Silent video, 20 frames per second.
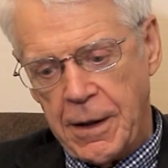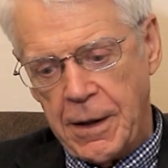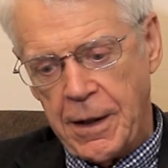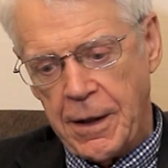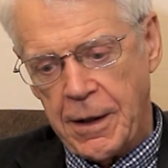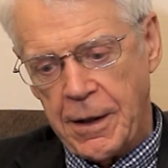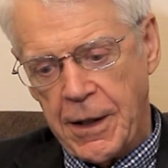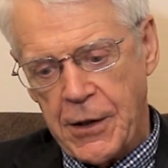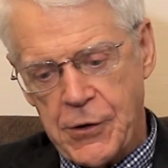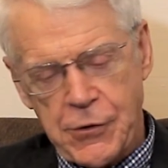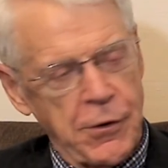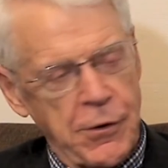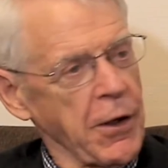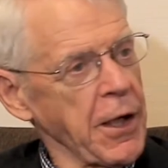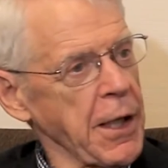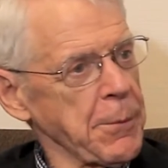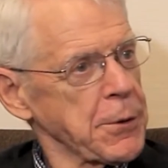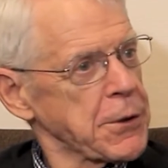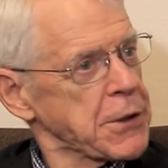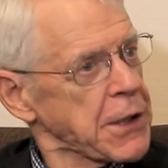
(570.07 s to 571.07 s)
And as their
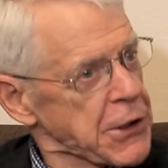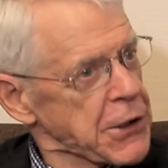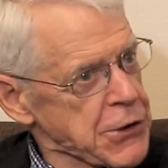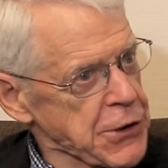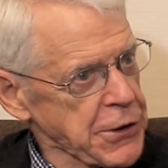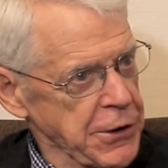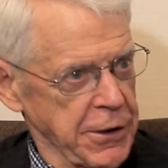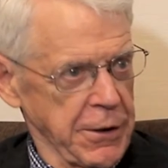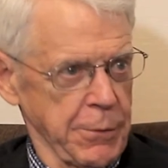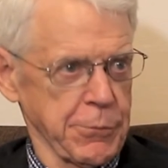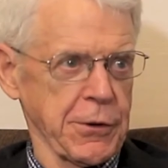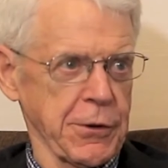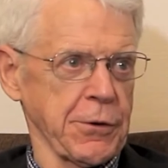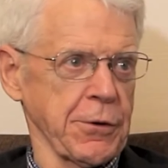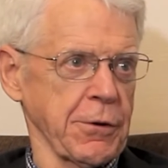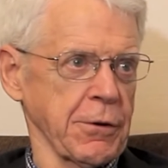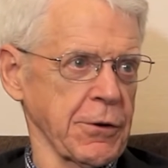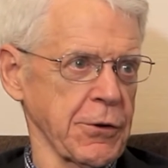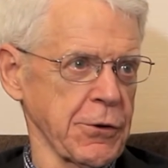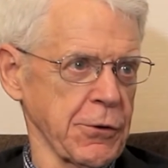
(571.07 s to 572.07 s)
hypertension comes
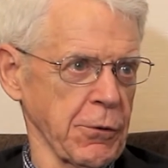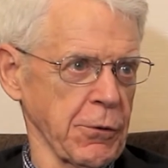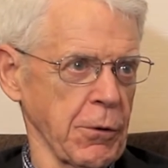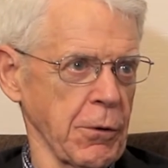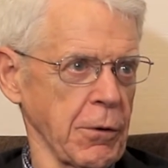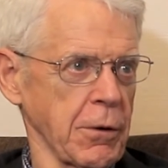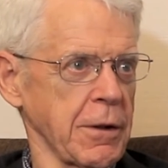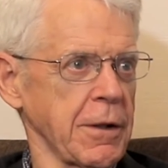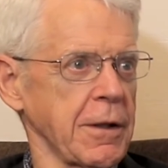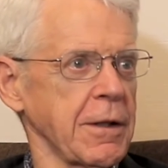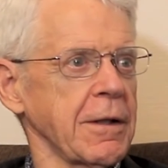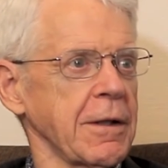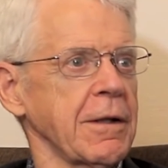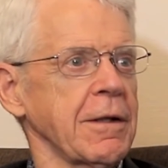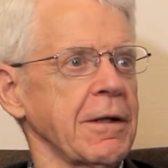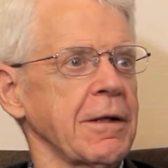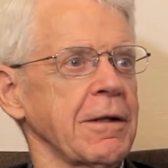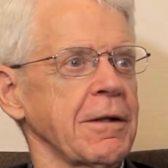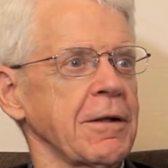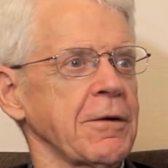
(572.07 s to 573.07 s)
under control,
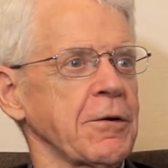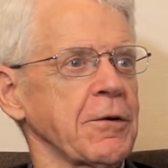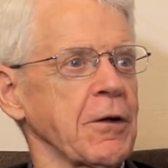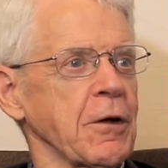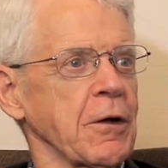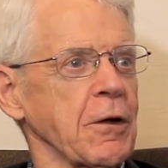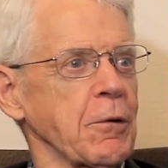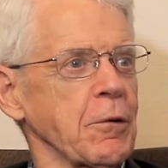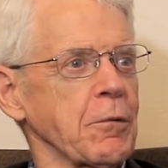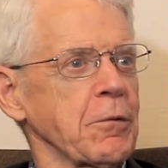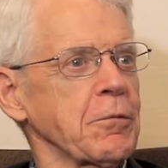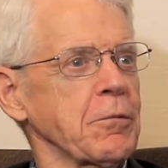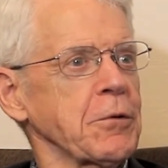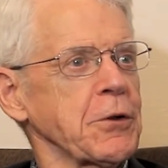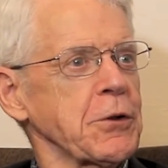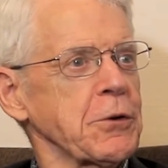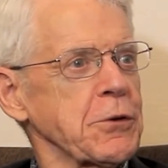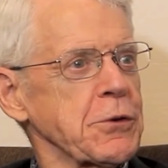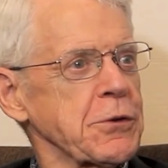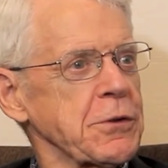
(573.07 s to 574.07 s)
they'll
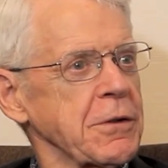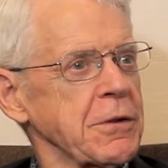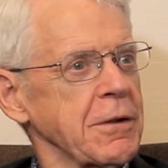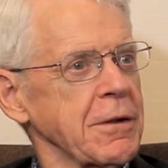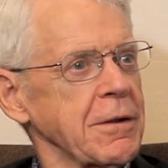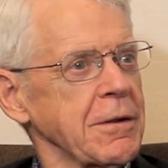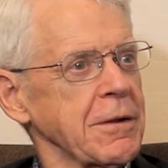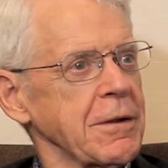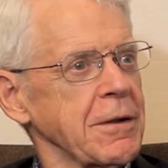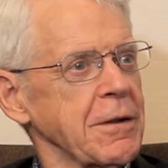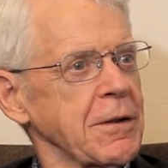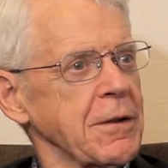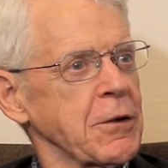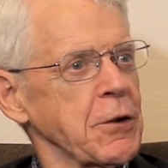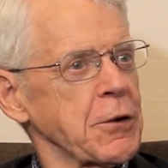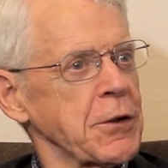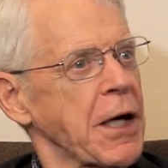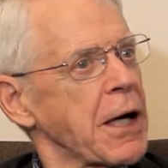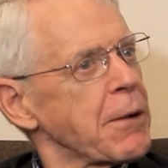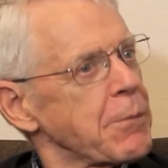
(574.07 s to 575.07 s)
reduce
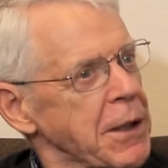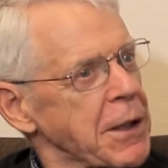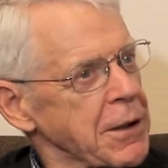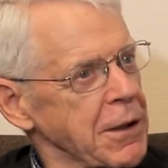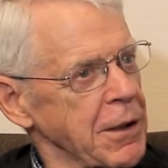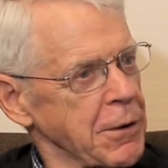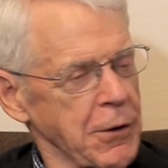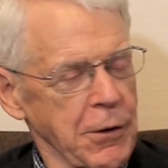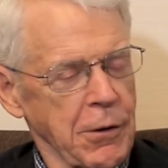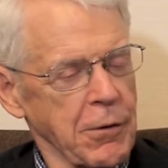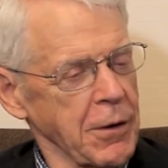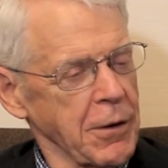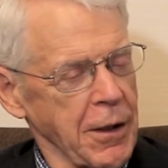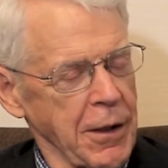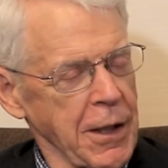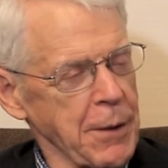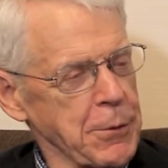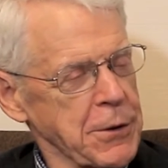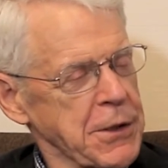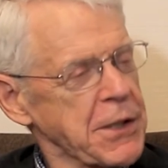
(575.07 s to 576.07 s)
their
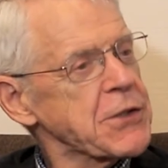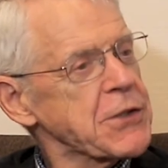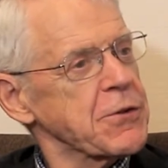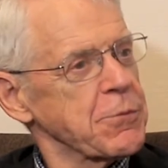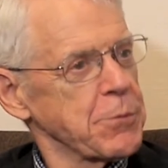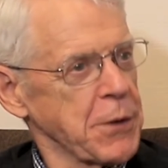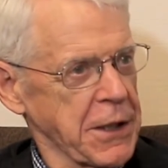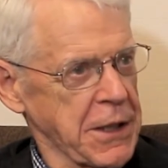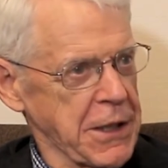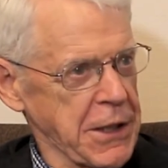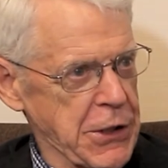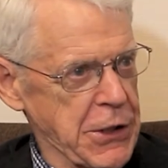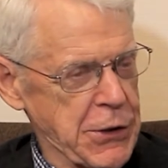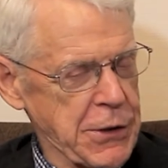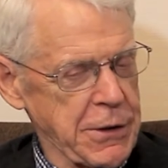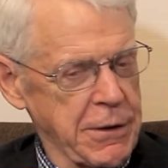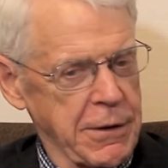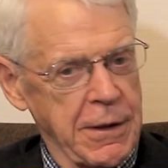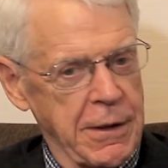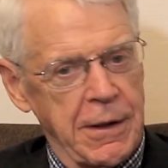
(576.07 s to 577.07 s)
hypertensive
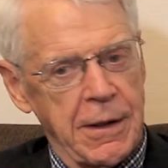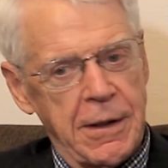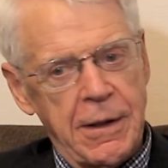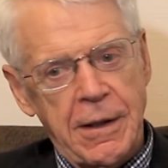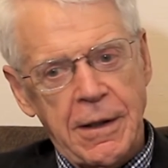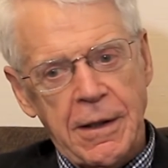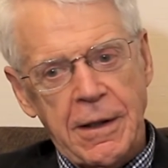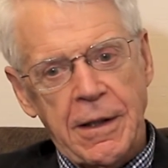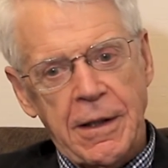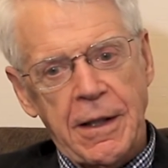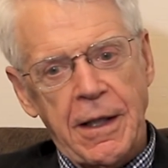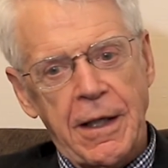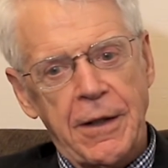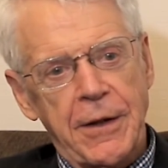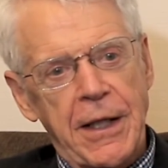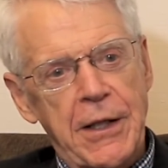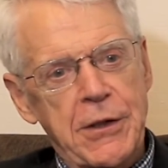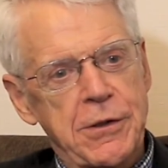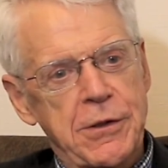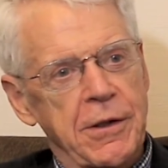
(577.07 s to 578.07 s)
medication. And
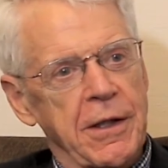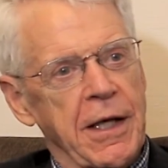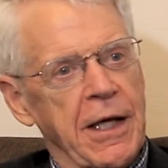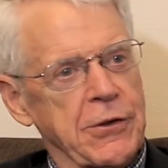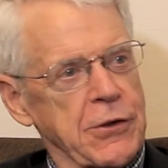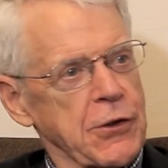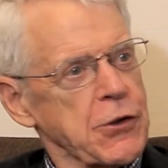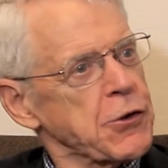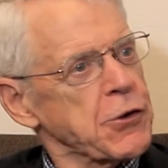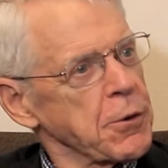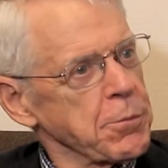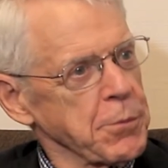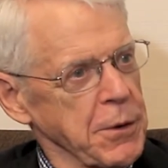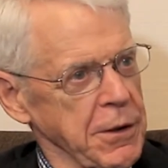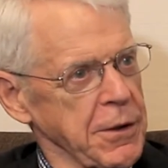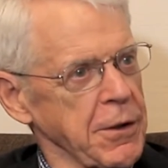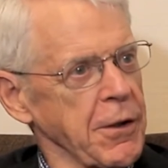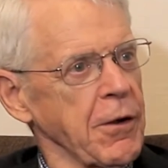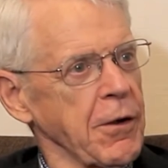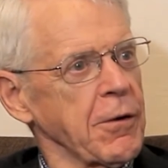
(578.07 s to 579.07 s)
that's as it should be.
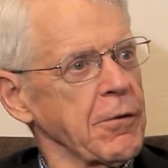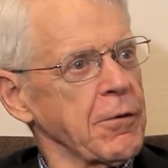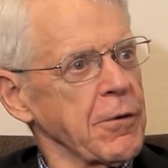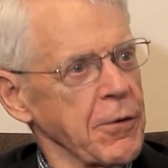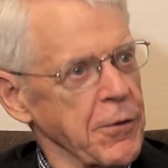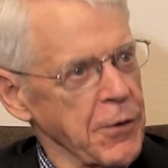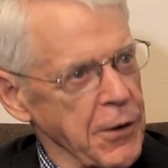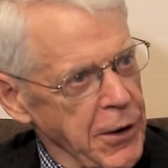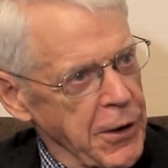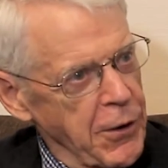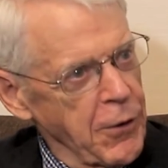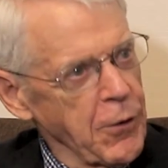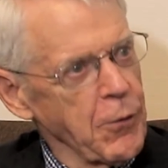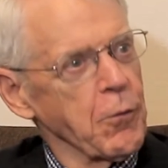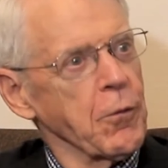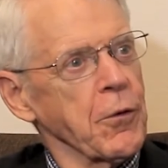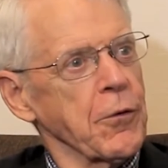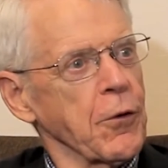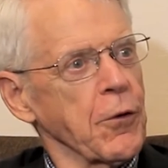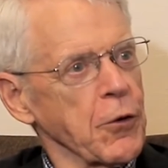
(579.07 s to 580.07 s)
They're there
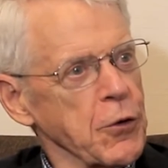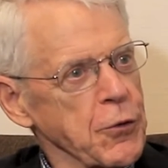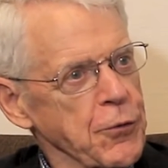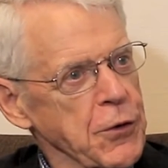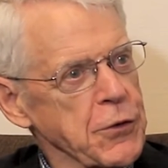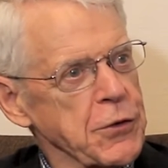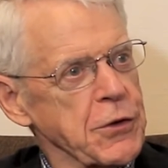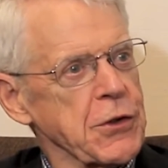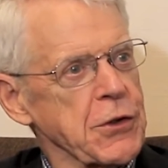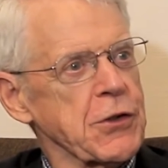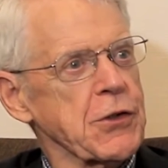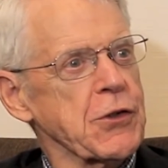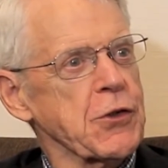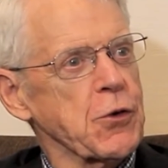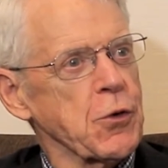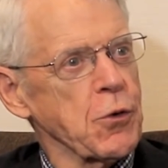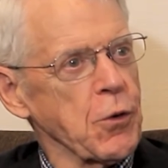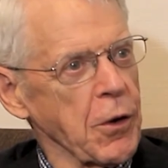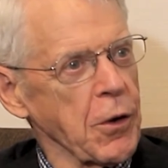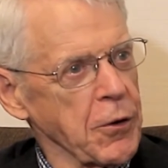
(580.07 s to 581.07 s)
with those physicians
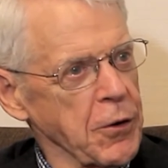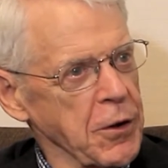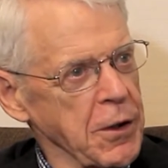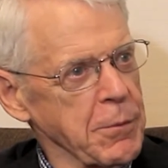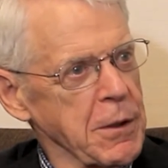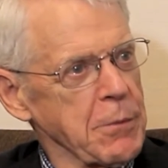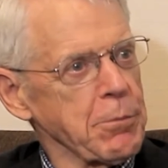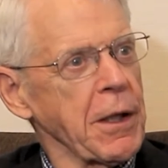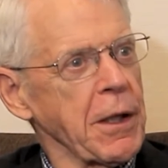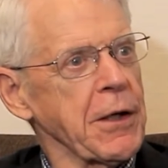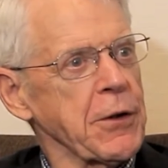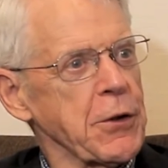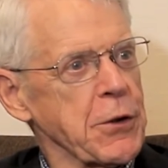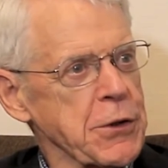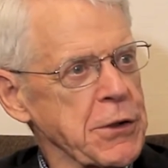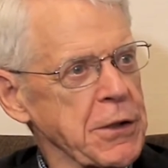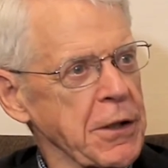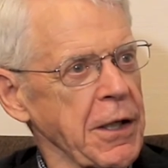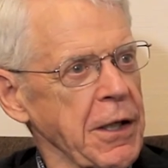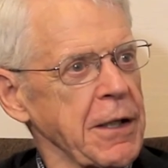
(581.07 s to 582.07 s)
who are going to be by their
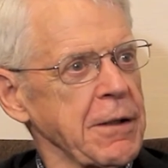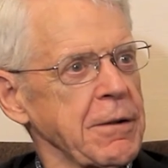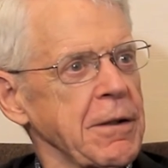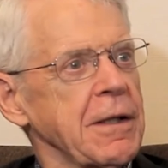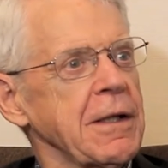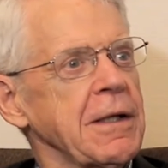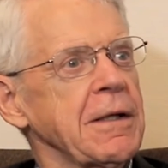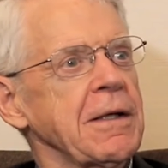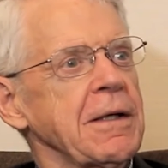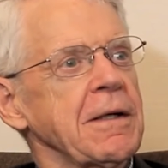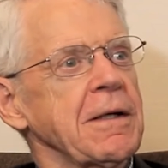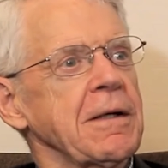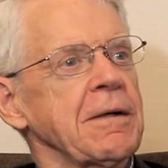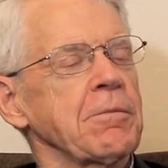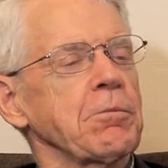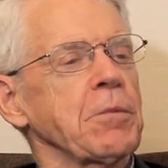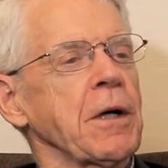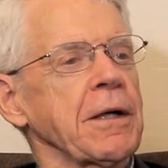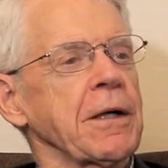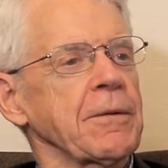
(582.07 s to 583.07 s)
side,
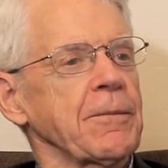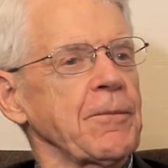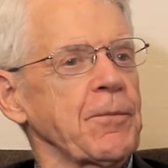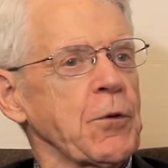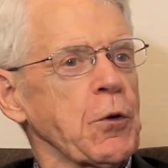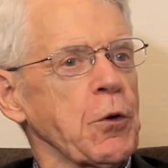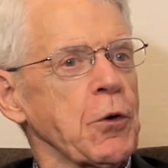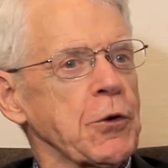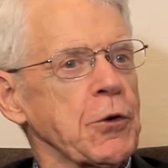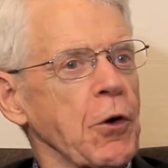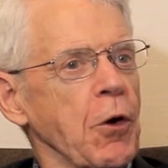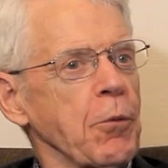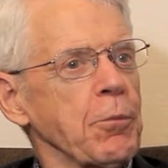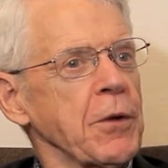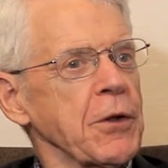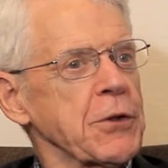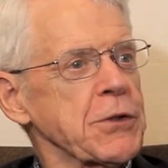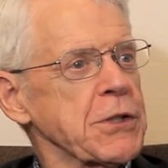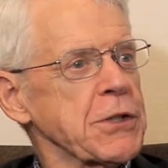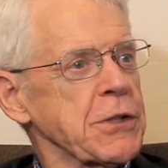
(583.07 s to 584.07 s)
but who don't
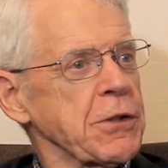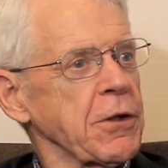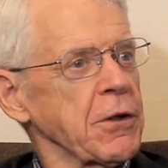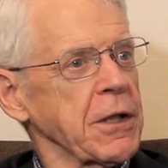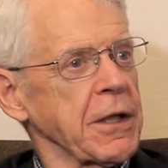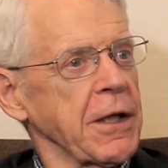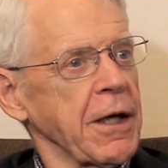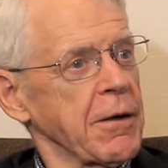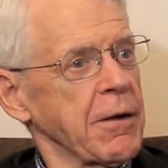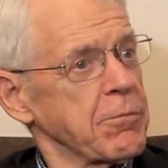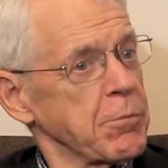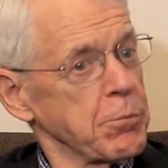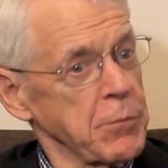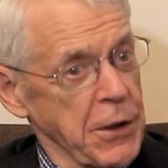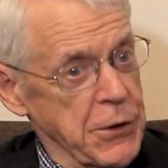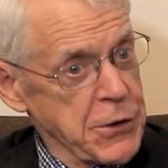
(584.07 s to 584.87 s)
necessarily have,